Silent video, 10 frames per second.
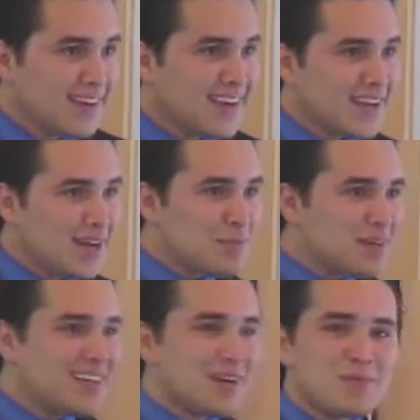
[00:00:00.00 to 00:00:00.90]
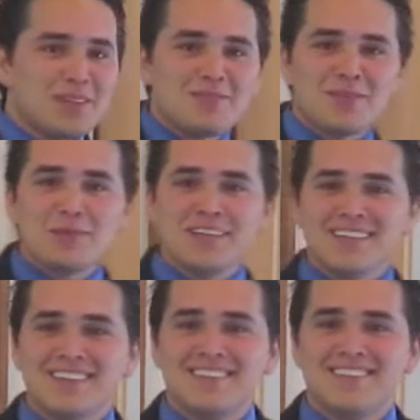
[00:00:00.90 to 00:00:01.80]
Can anybody number them for me?
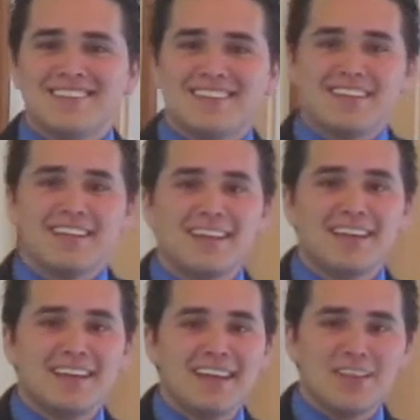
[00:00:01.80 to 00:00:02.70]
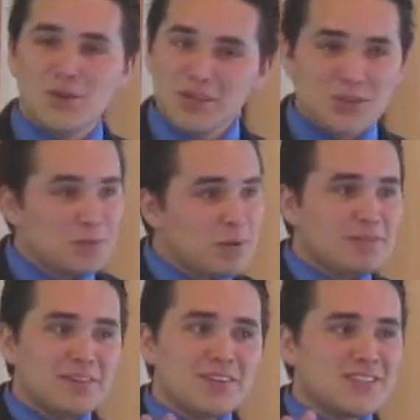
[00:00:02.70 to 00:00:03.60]
You can use my
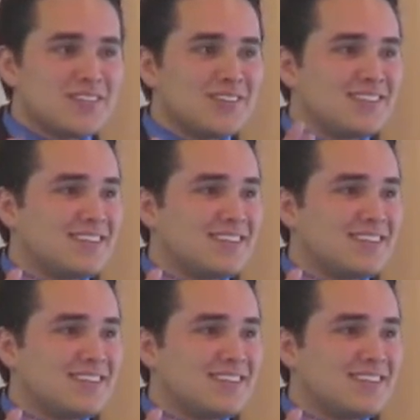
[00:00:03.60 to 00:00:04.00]
fingers too.